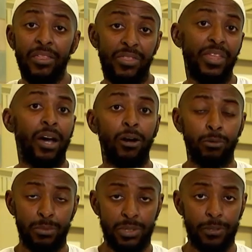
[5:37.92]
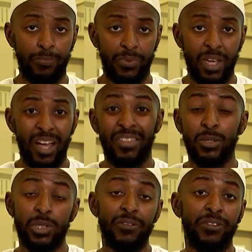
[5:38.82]
their homes.
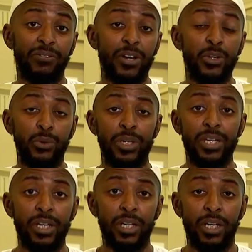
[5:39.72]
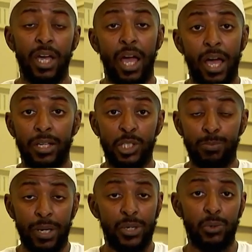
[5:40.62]
This is something very unique and
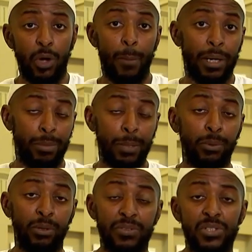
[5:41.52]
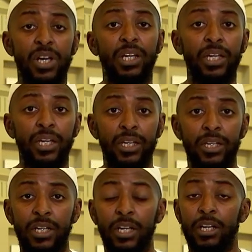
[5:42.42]
special about the people of Saleh,
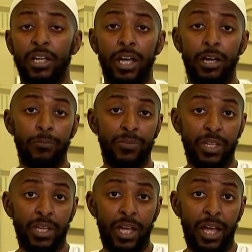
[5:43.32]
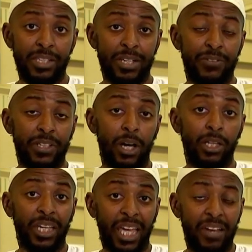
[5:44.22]
and something that
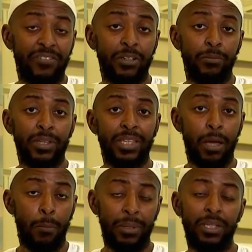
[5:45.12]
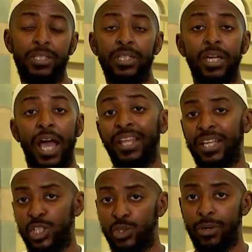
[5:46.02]
Allah gave them, that ability and
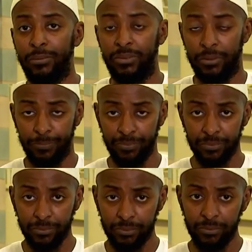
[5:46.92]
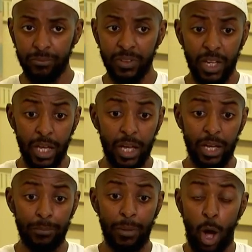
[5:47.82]
that strength
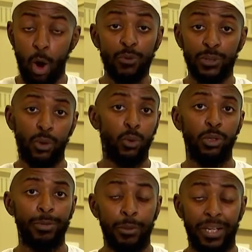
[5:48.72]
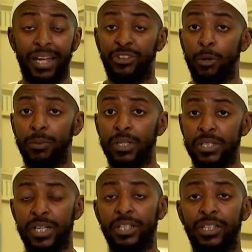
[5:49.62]
over all the people, and had
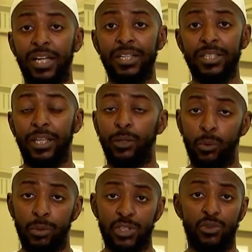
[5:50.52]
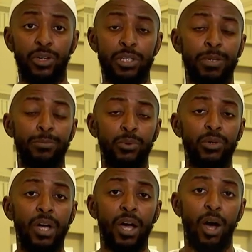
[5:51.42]
dominance in the land, and they were one of the strongest people
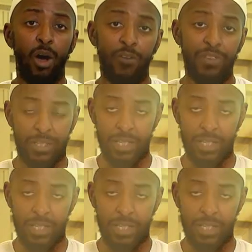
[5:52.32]
of that